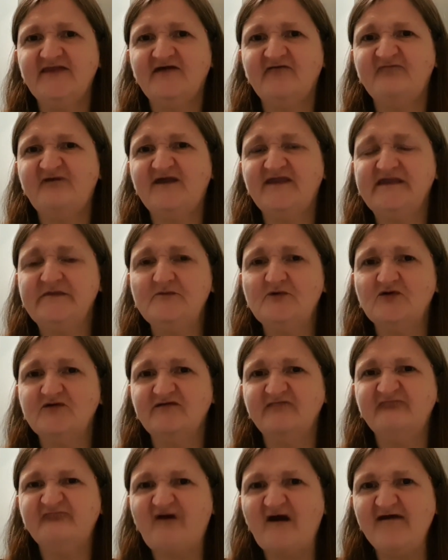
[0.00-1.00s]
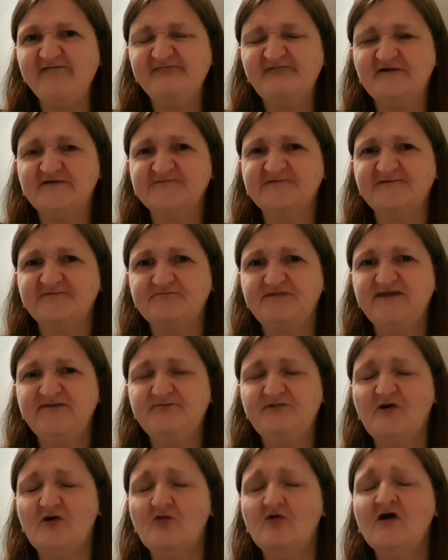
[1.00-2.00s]
have any more than 500
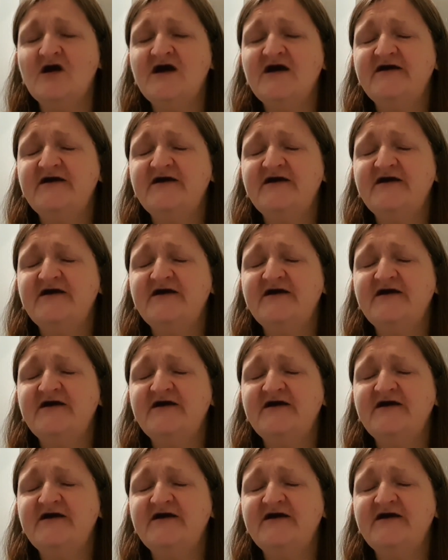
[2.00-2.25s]
people.